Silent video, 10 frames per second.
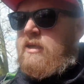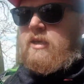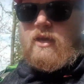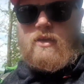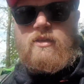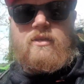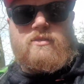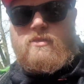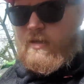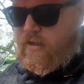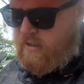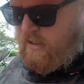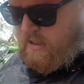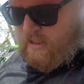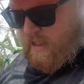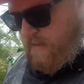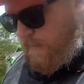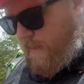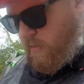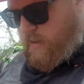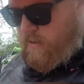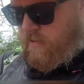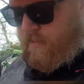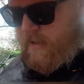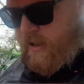yeah, I'm about where I want to